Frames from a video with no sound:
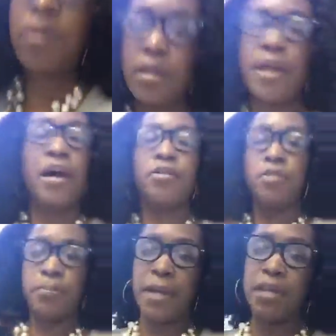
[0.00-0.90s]
will allow
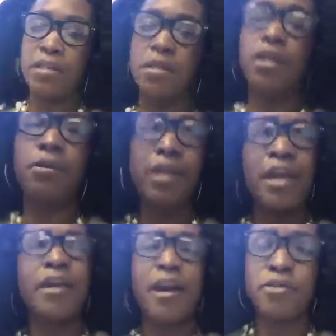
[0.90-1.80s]
you to basically
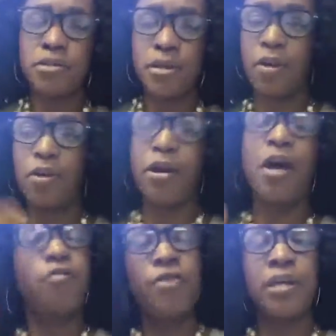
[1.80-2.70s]
create kind of like a
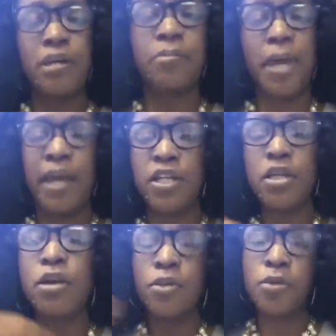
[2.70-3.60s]
crowdfunding
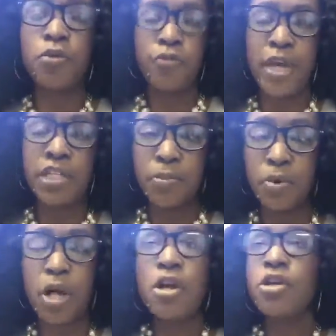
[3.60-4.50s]
page through Facebook.